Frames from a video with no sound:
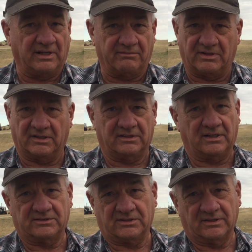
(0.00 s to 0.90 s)
everything it
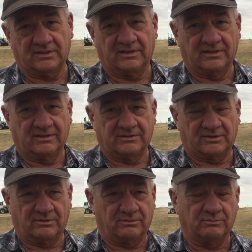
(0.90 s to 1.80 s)
touched.
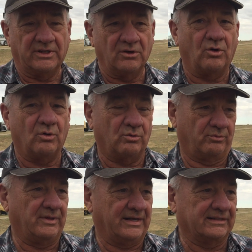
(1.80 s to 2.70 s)
So we
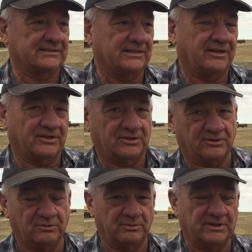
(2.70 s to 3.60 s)
know that it's there to
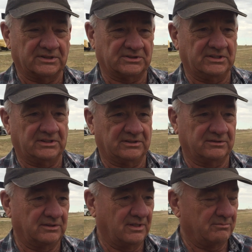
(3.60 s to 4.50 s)
do. We just need
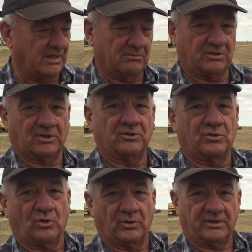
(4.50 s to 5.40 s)
to be able to
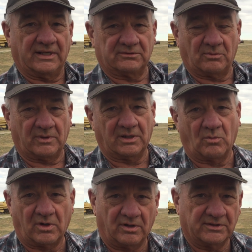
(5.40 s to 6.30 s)
control it, and that's what we're going to
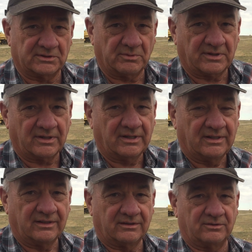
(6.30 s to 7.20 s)
work on this winter.
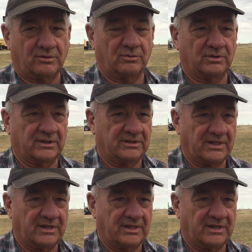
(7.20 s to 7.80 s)
control the